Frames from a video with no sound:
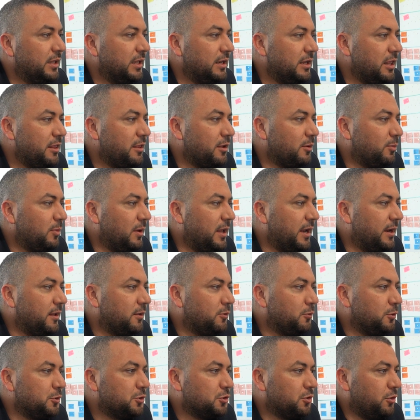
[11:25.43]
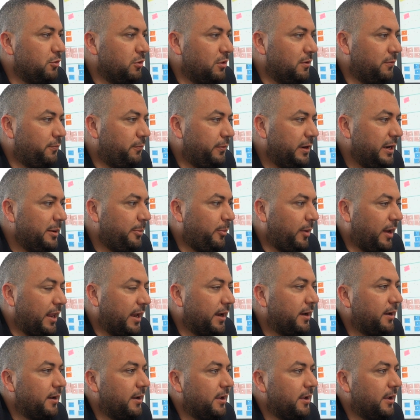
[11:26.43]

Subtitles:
another plan. It will show you the free plan.